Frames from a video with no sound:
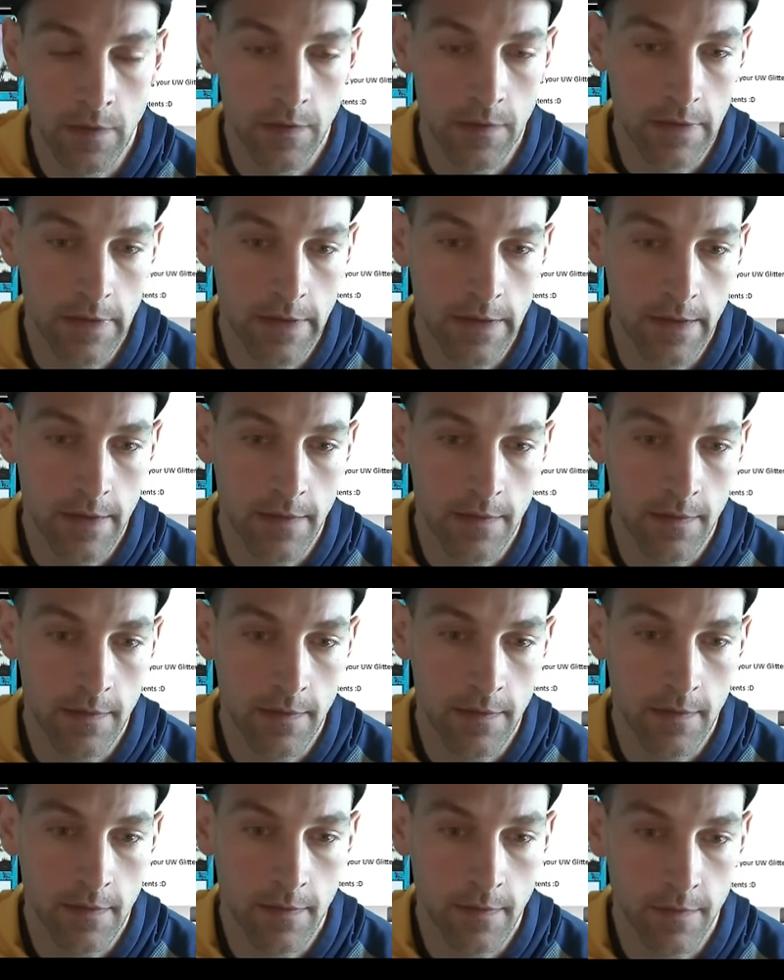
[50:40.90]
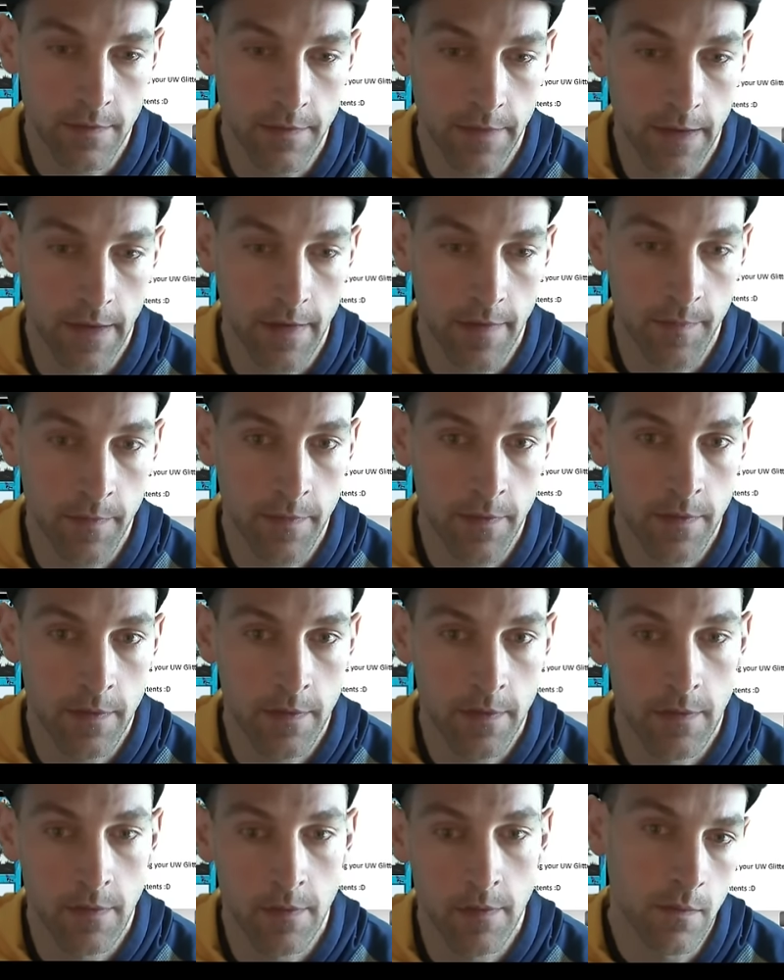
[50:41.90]
Land. Bam.
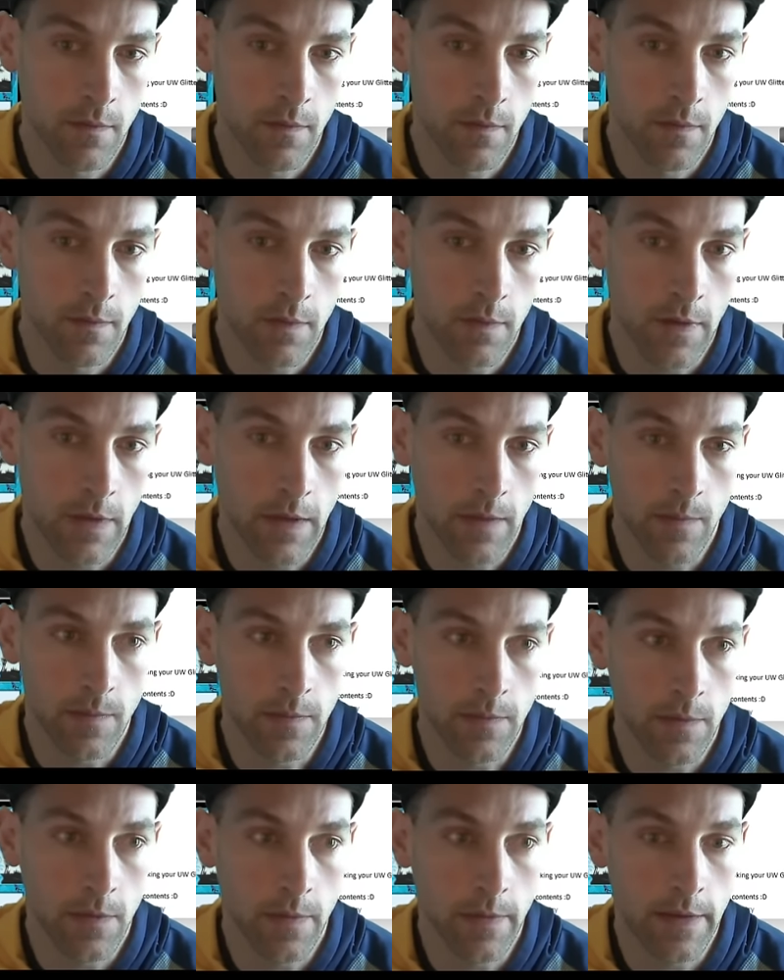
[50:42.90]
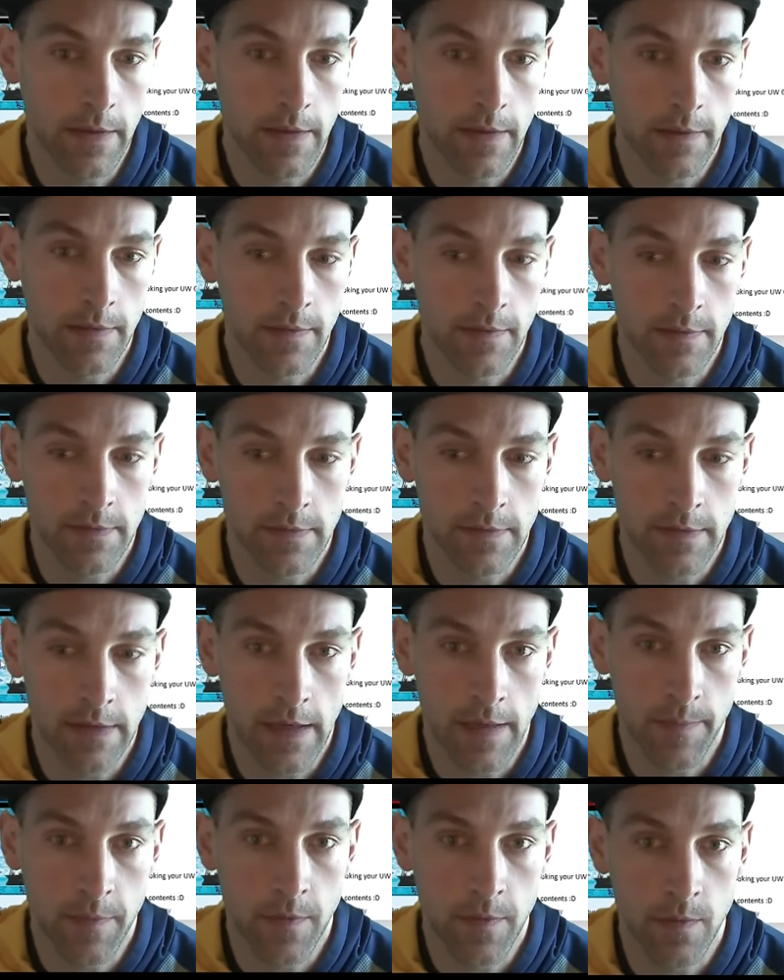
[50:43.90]
I will go ahead and
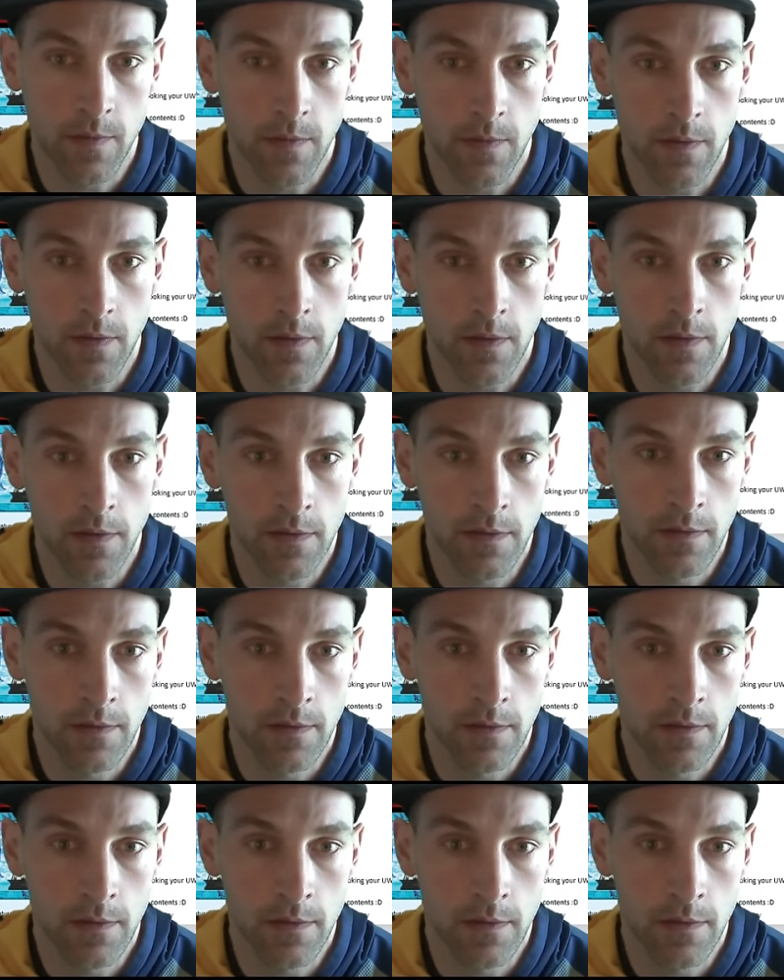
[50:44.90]
snap your